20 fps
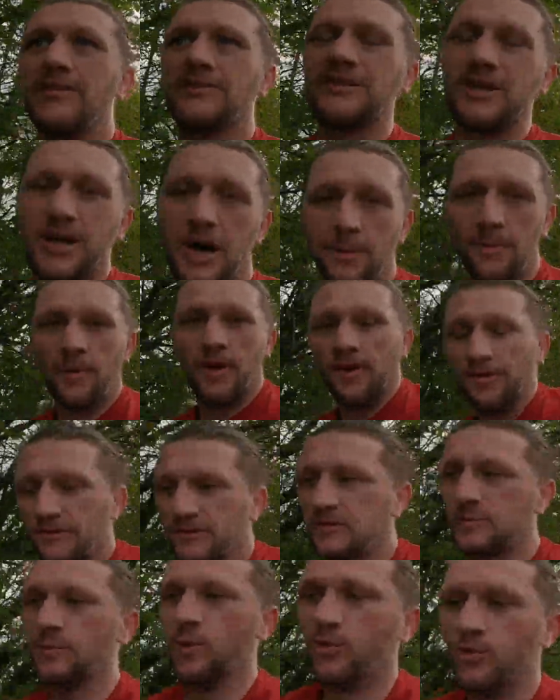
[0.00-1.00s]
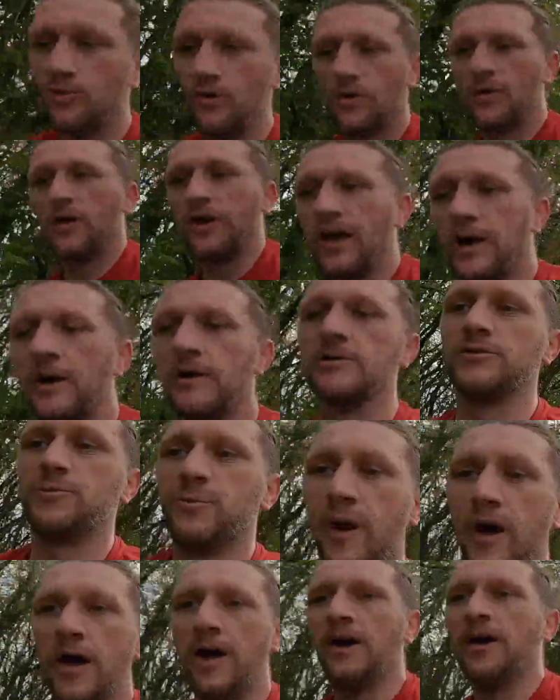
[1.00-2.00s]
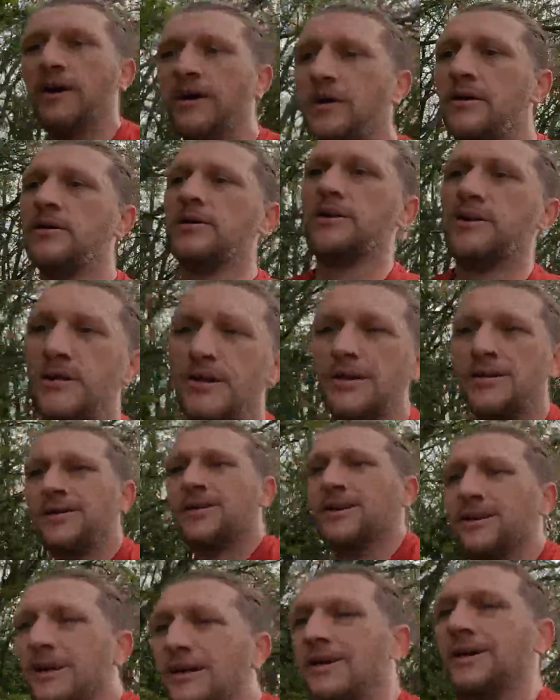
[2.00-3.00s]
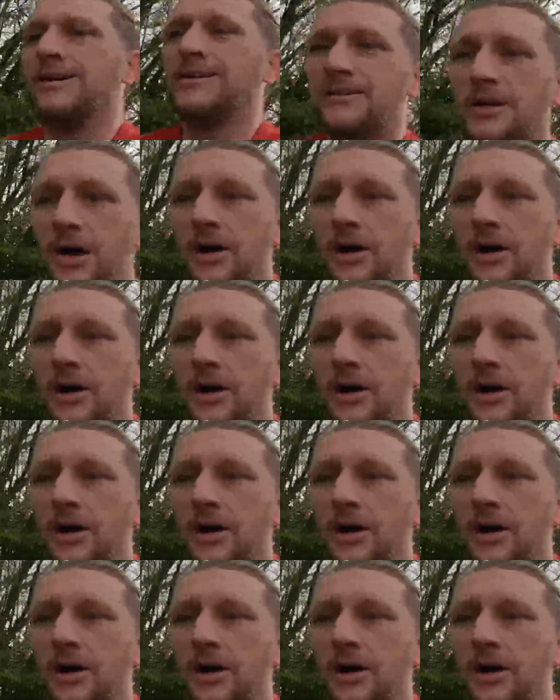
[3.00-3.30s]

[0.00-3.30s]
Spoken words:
there's a couple of small rolling hills, but it's